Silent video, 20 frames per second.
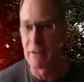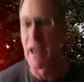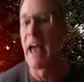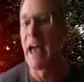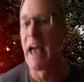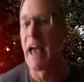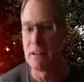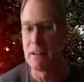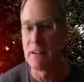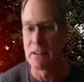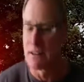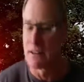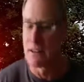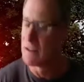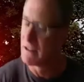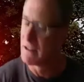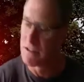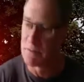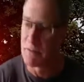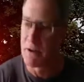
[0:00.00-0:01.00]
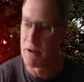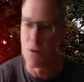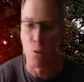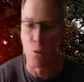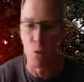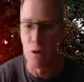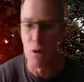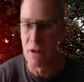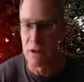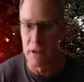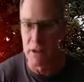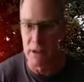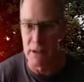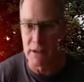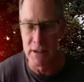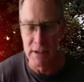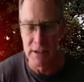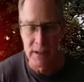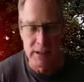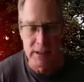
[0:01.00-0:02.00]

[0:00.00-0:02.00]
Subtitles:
anything, it doesn't matter what it is,